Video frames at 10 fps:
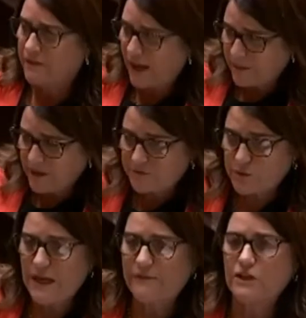they believed
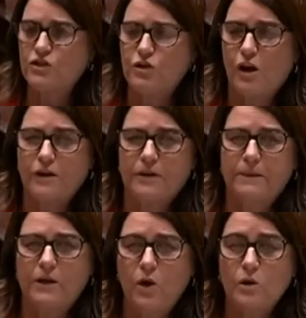was having a stroke.
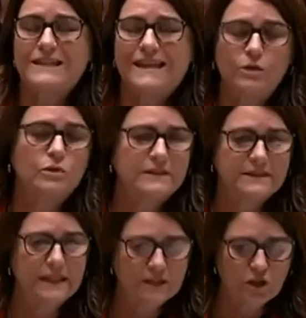Because he couldn't
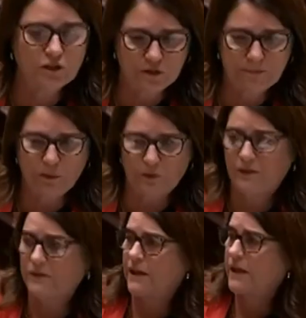see a doctor in
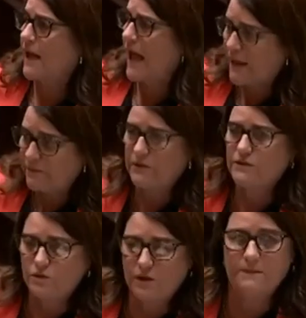Portland, the
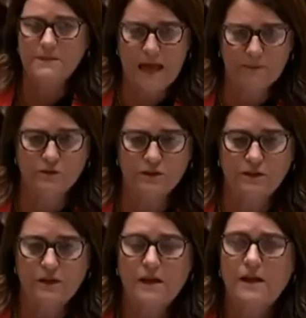ambulance took him to Hamilton.